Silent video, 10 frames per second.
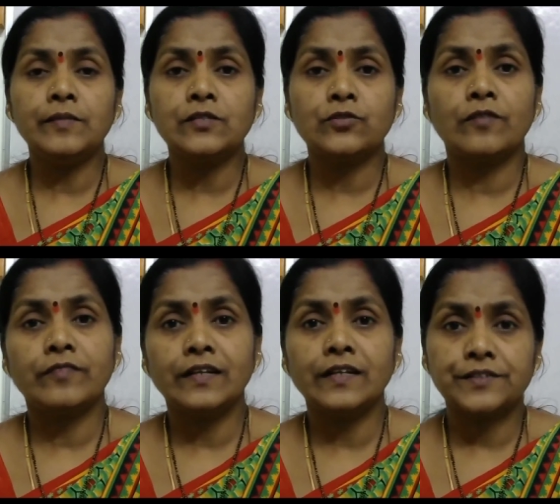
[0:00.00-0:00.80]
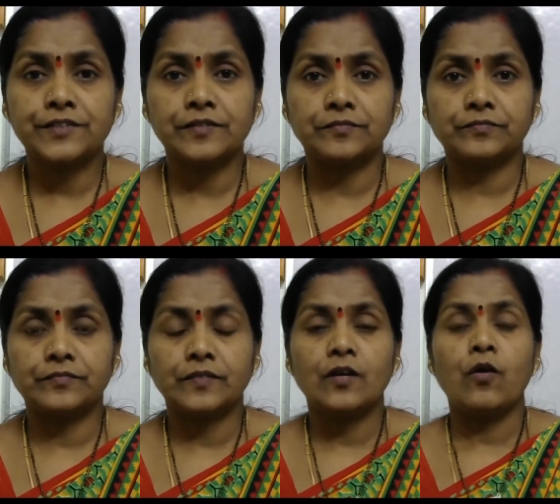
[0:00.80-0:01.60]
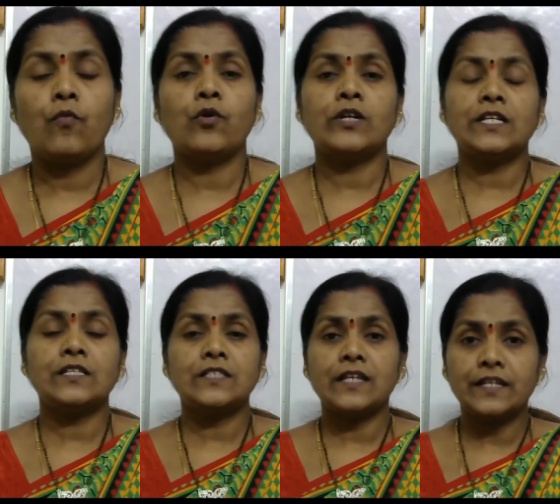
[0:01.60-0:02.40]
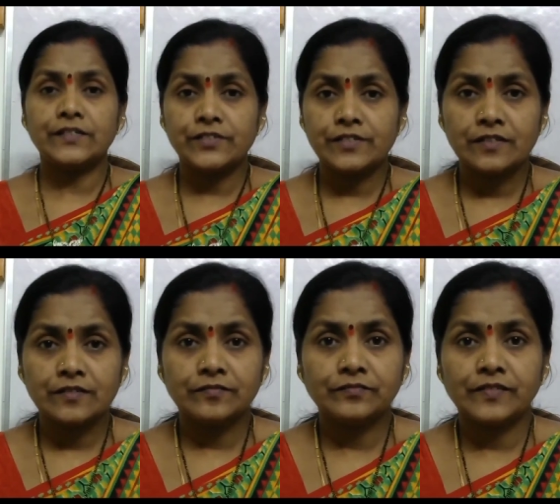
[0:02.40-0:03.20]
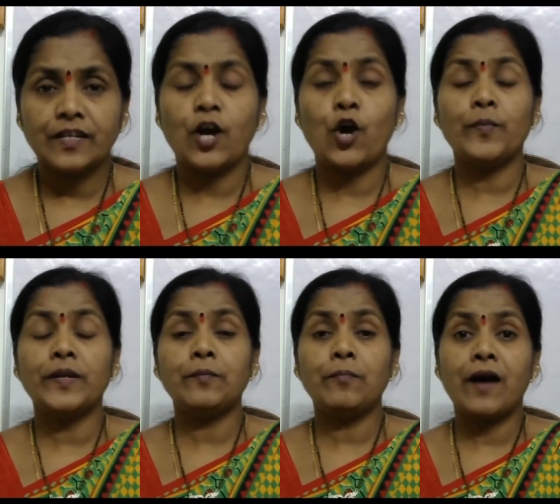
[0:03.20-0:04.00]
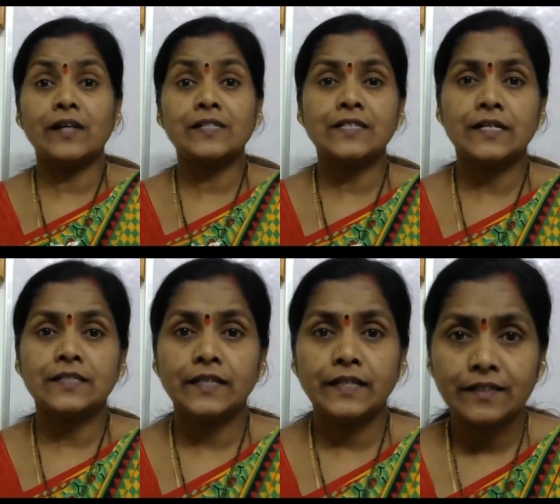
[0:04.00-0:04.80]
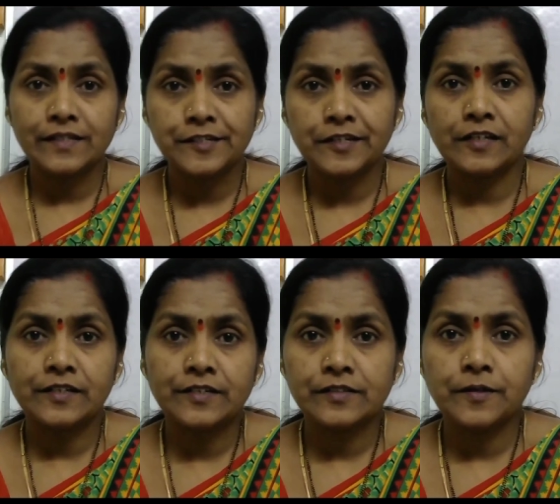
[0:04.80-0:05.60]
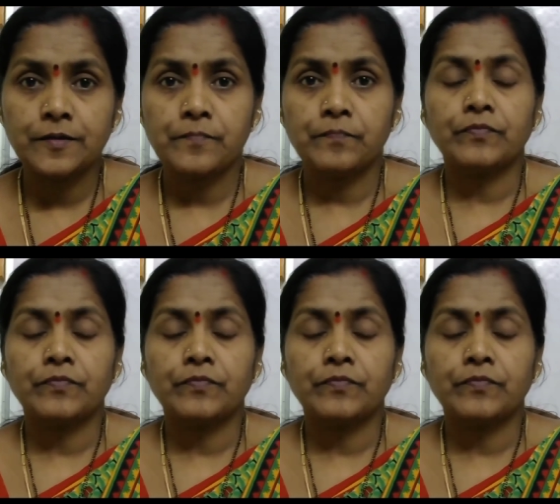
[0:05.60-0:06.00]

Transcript: elements of a letter. What is a letter? How many parts are there in a letter?